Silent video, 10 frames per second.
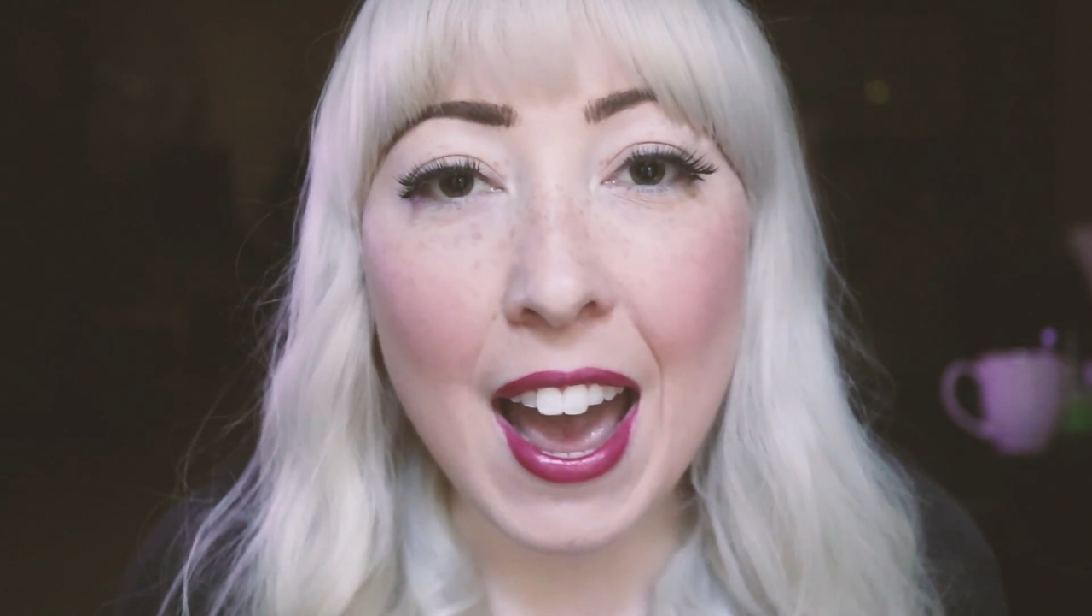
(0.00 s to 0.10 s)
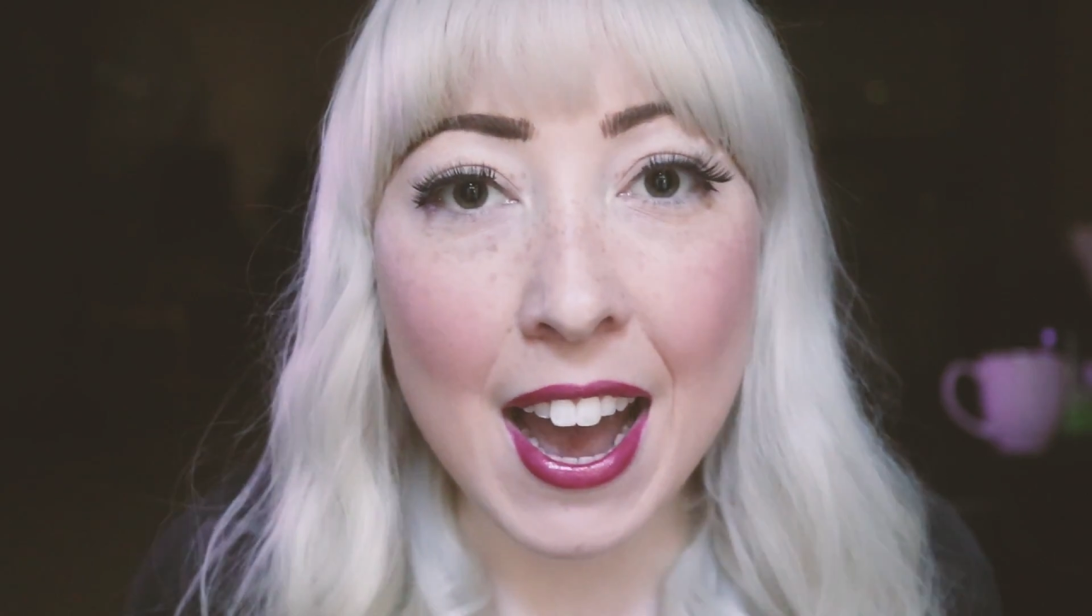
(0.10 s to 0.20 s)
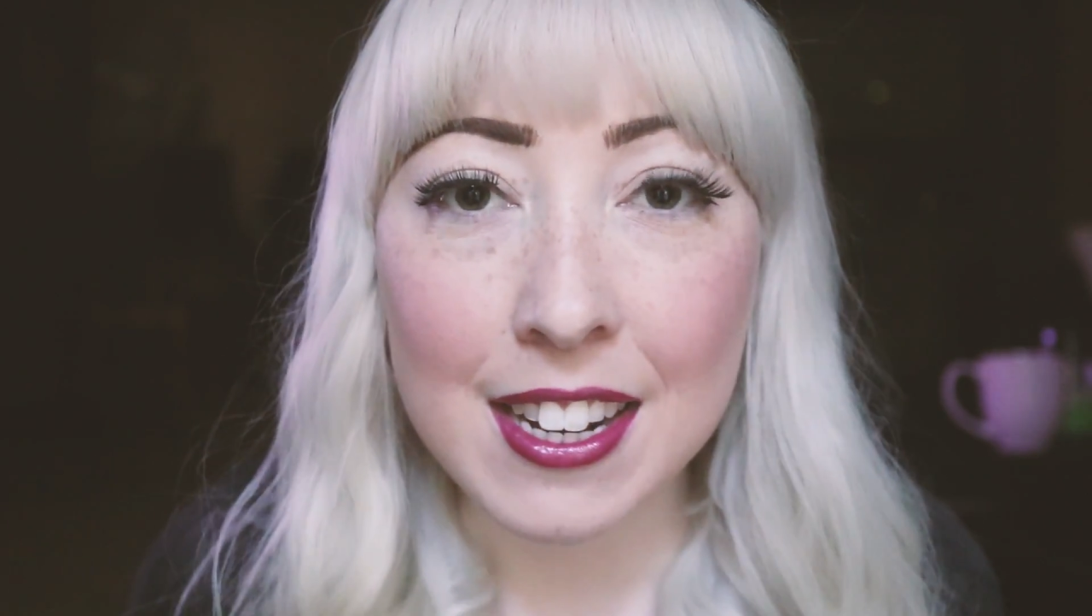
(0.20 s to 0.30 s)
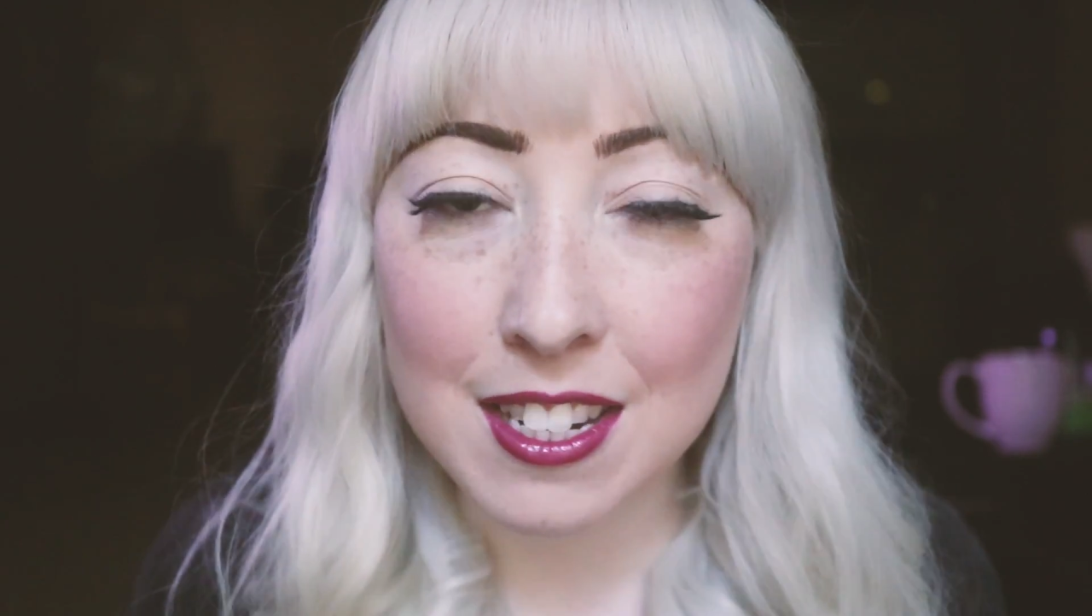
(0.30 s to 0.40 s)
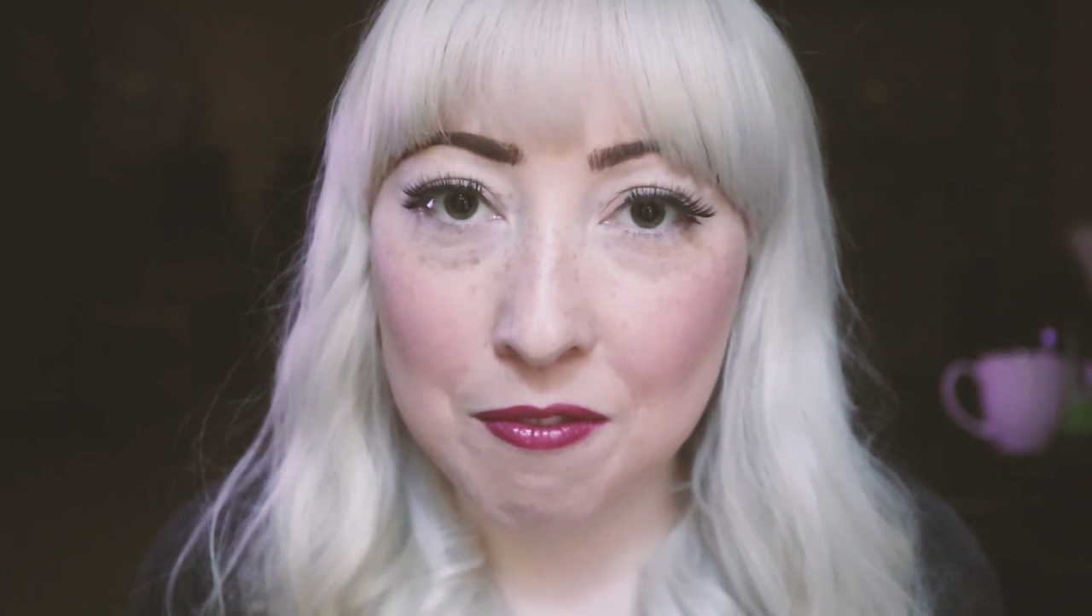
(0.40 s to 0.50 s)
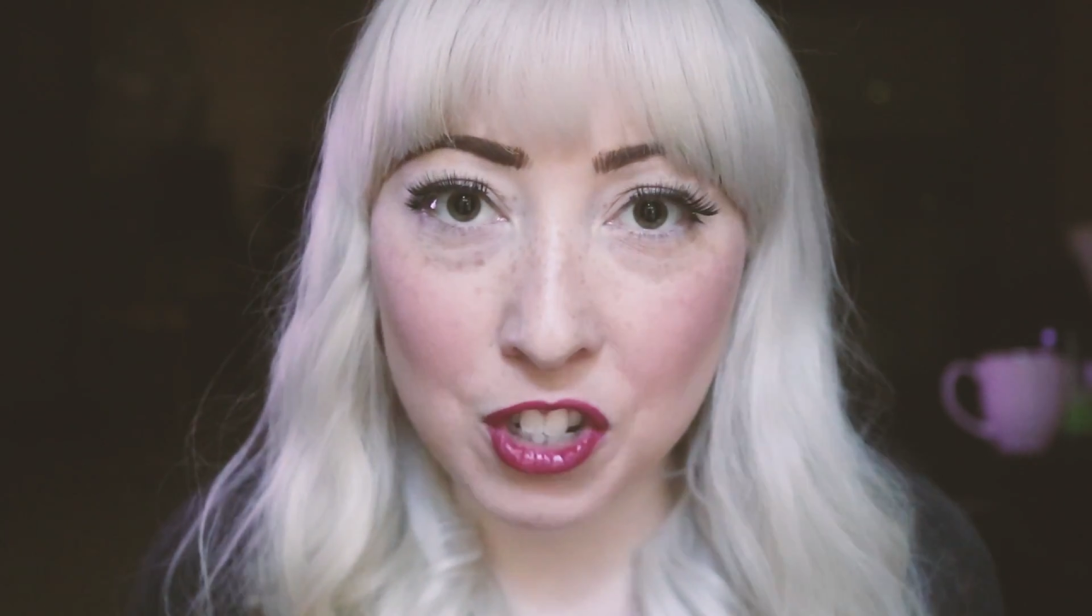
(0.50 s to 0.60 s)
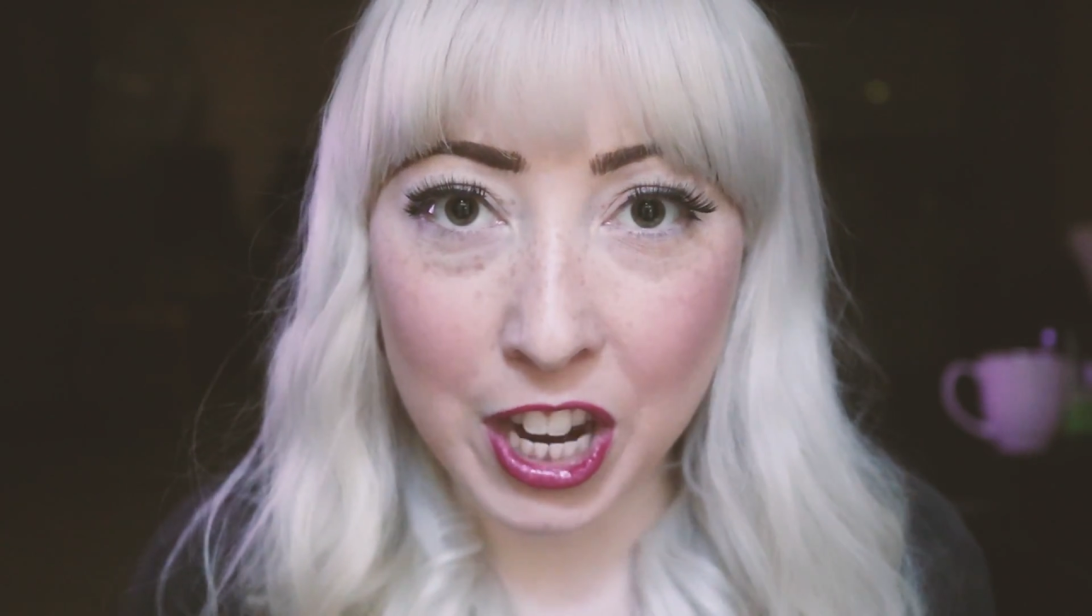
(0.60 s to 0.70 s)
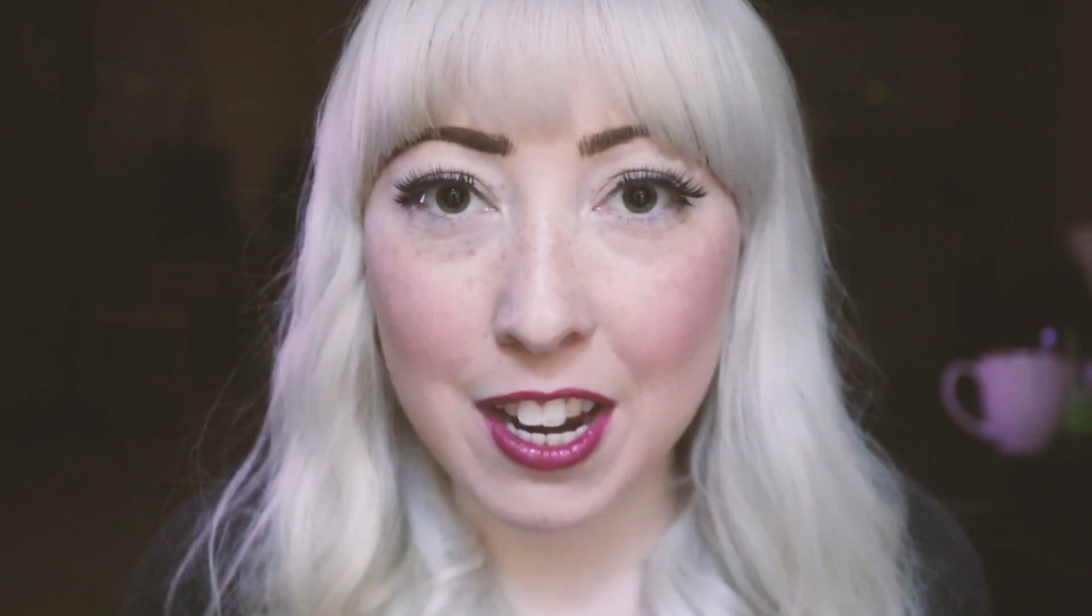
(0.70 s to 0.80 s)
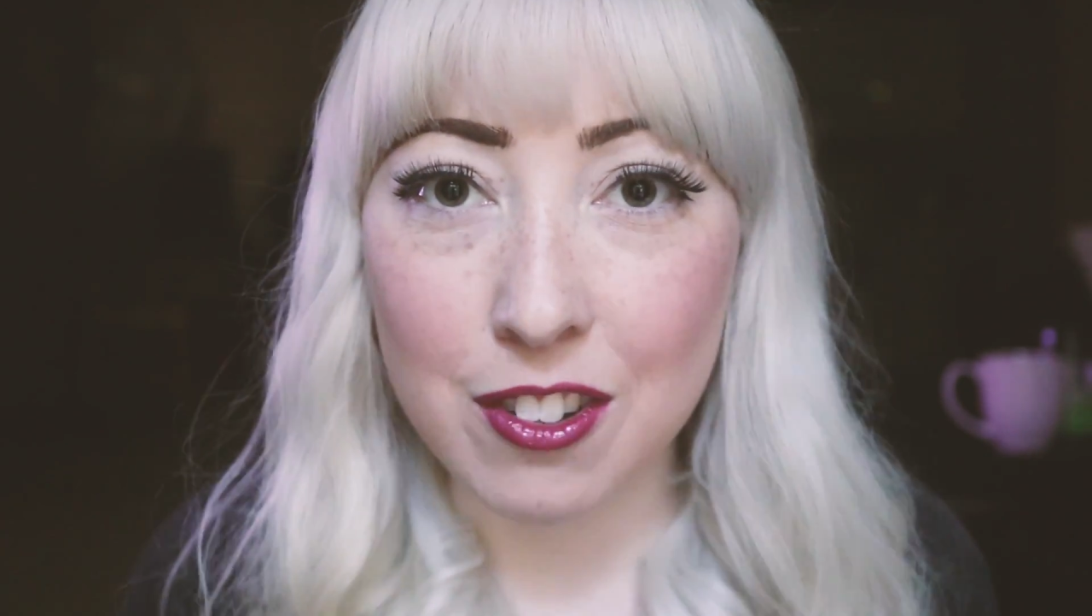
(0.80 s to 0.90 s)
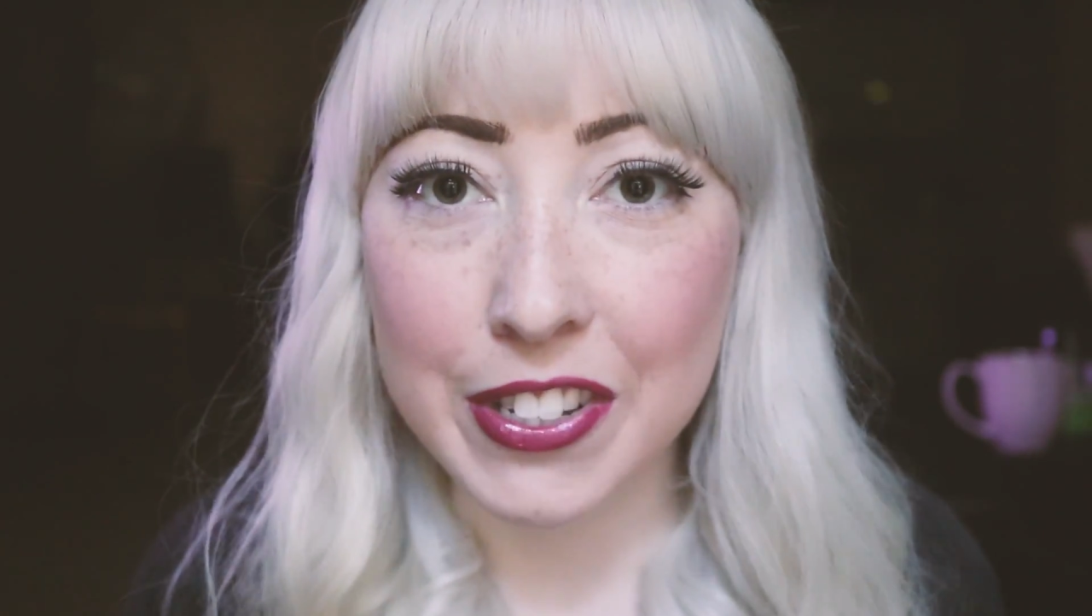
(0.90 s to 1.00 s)
active
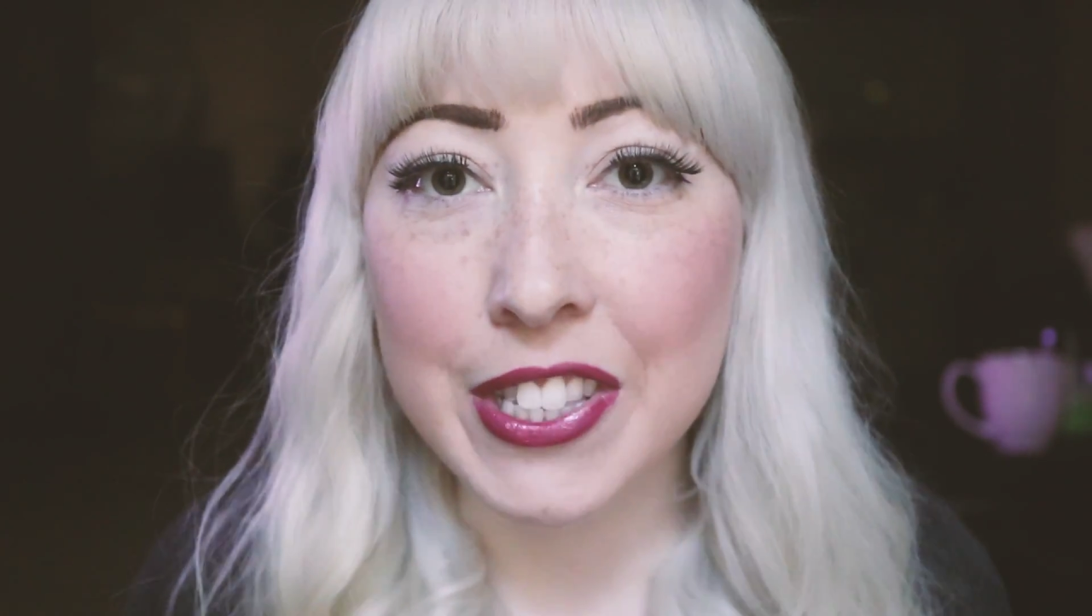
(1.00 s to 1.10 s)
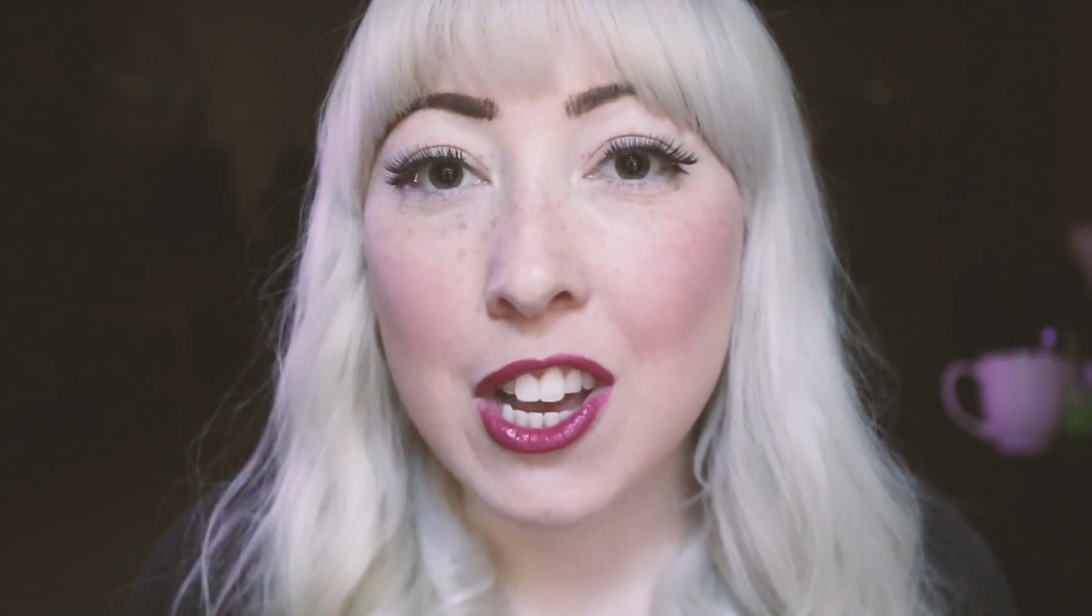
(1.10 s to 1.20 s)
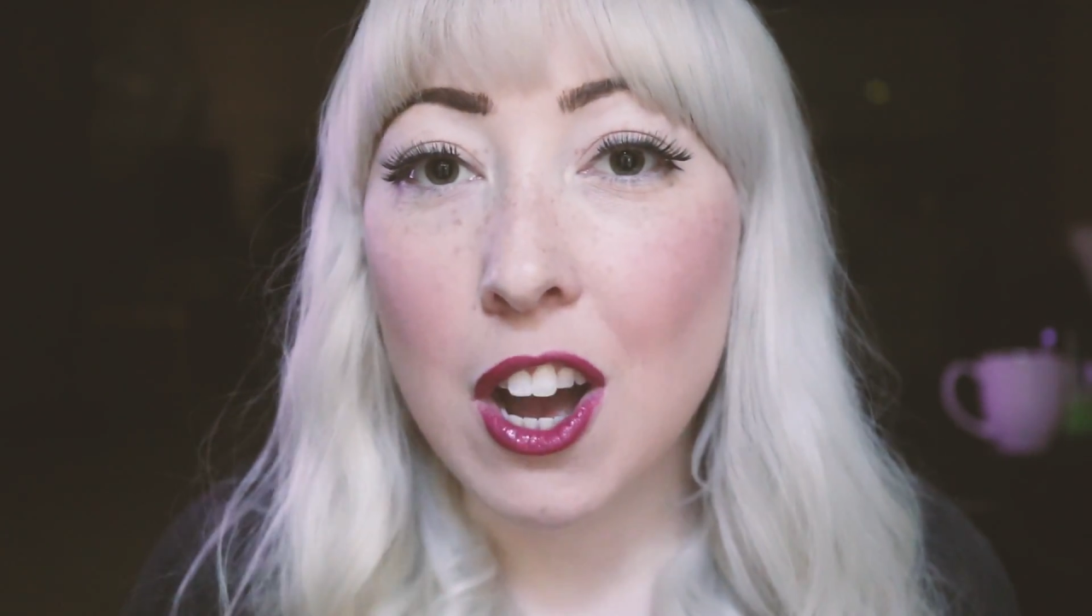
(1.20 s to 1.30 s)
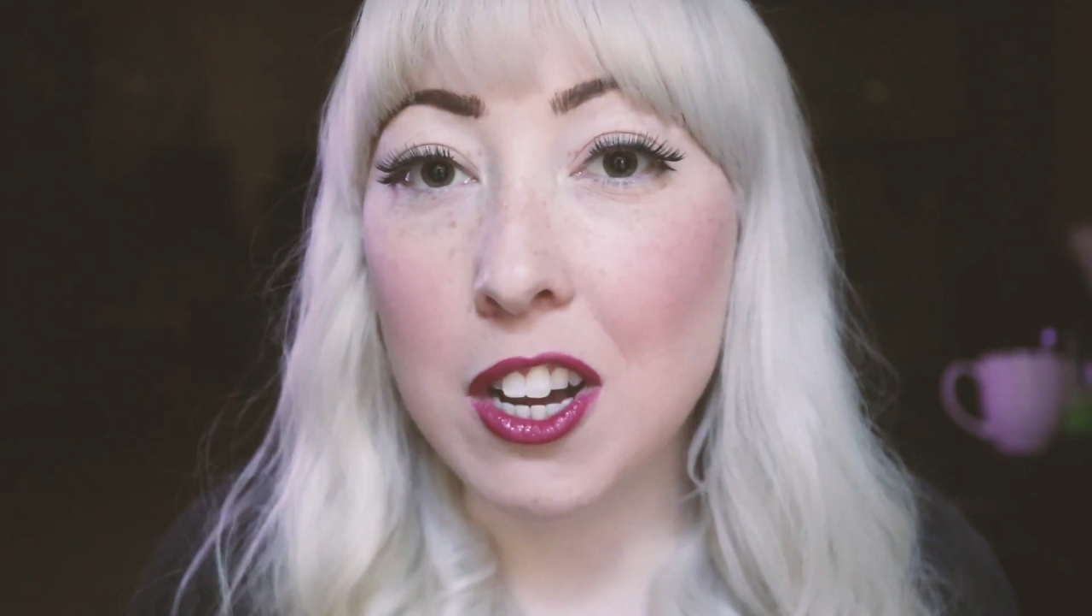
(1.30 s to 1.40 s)
channels